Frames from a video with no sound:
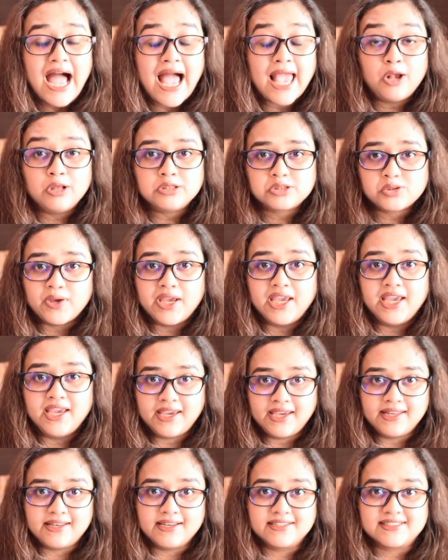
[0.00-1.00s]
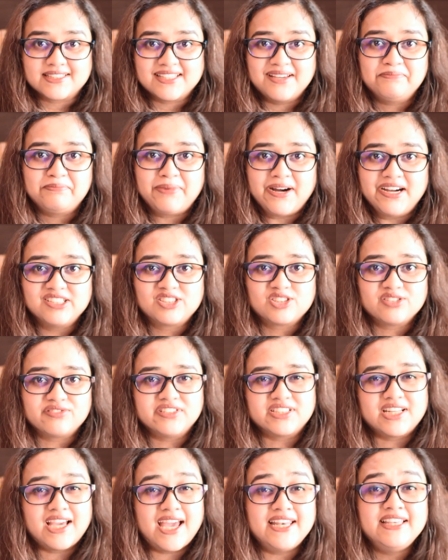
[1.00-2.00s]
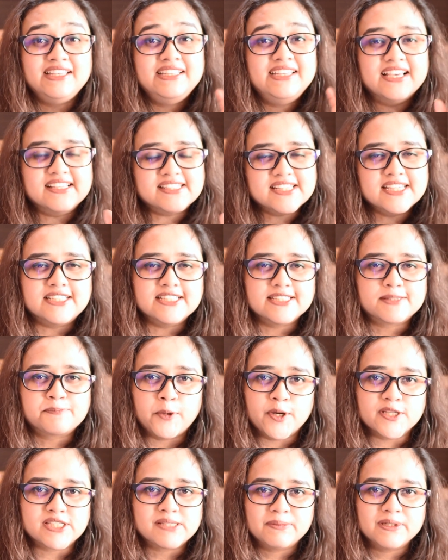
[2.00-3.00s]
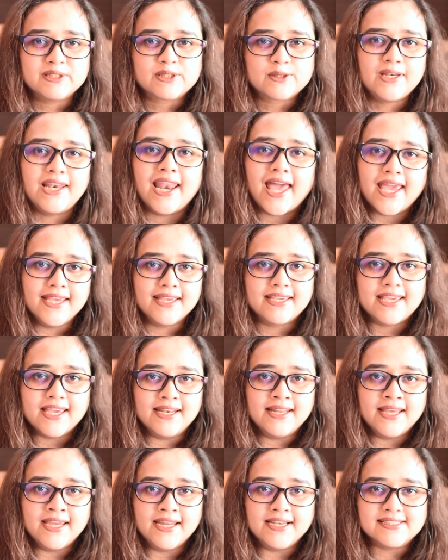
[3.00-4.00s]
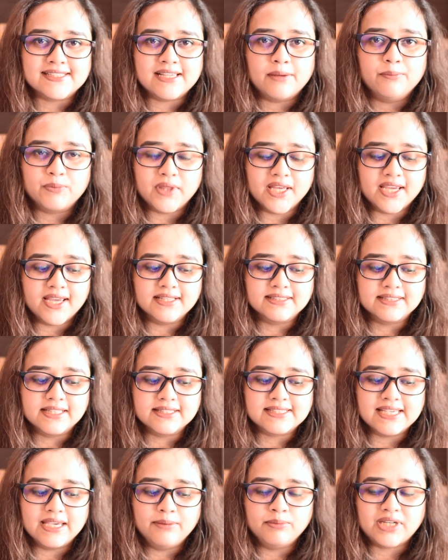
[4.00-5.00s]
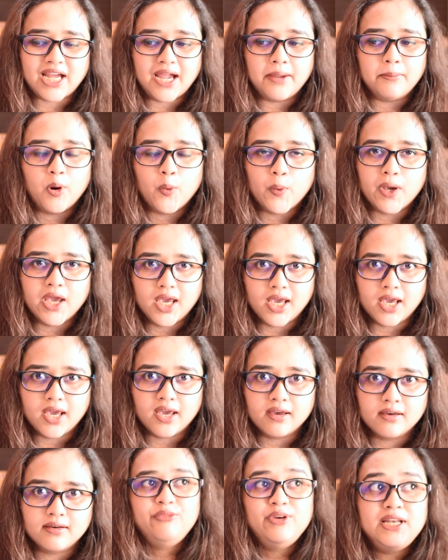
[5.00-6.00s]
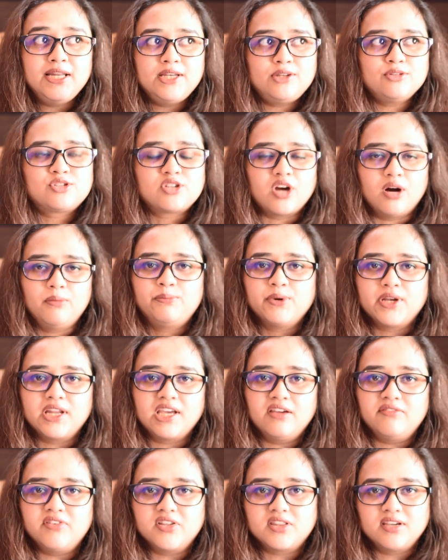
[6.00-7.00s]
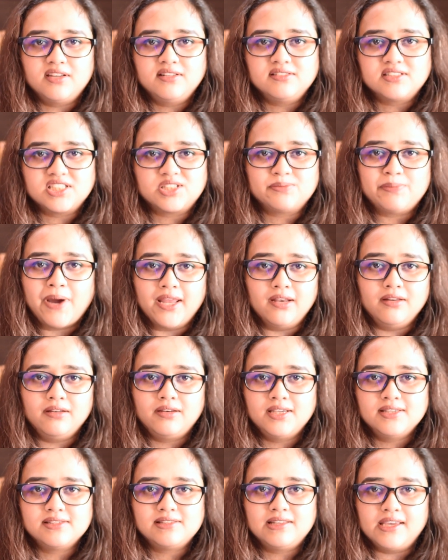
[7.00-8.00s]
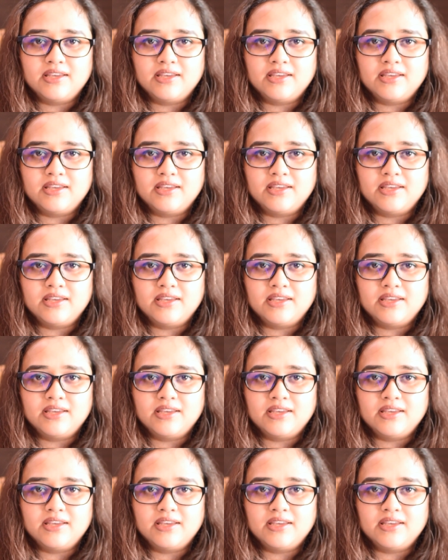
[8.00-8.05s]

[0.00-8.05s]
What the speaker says: I also hated some parts of it. And yes, it is possible to like and hate something at the same time. Okay, we need to stop putting everything in such binaries.